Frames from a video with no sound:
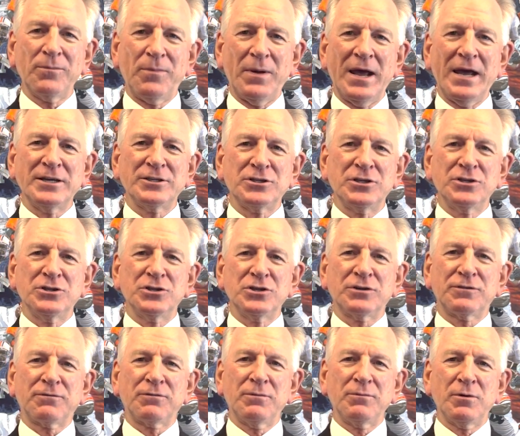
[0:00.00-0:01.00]
passages
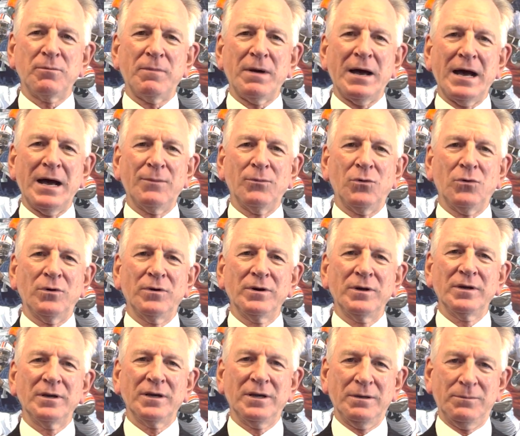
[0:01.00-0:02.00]
from the Bible
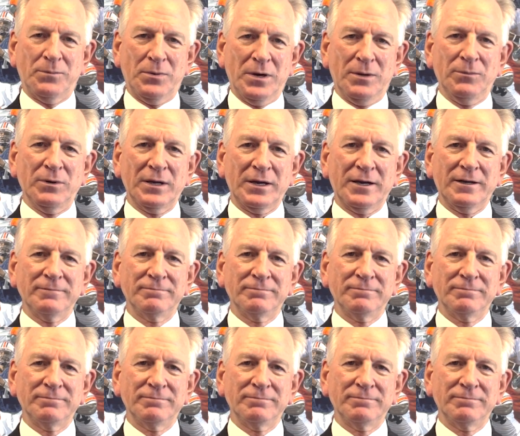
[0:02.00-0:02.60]
in public.